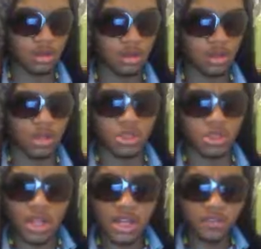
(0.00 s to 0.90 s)
So I
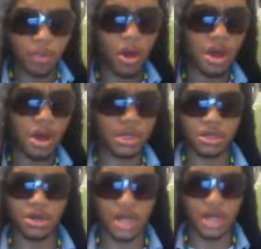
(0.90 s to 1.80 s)
left the party and all
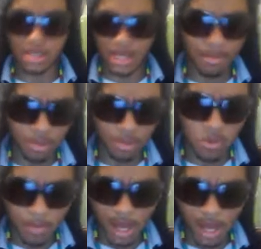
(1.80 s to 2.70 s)
that, cause that blew
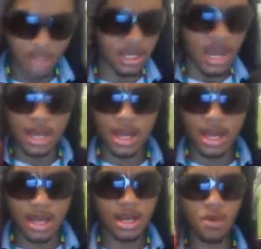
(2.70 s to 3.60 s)
minds. And I
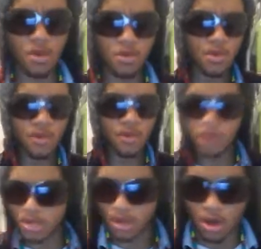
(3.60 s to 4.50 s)
went with my friend in
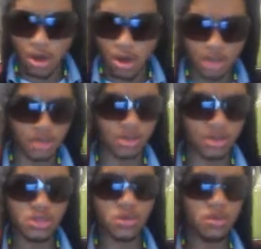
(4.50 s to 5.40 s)
the car, you know, he
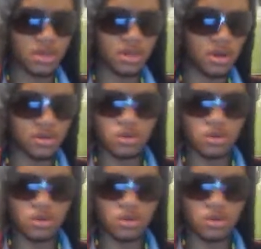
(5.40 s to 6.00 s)
drove me home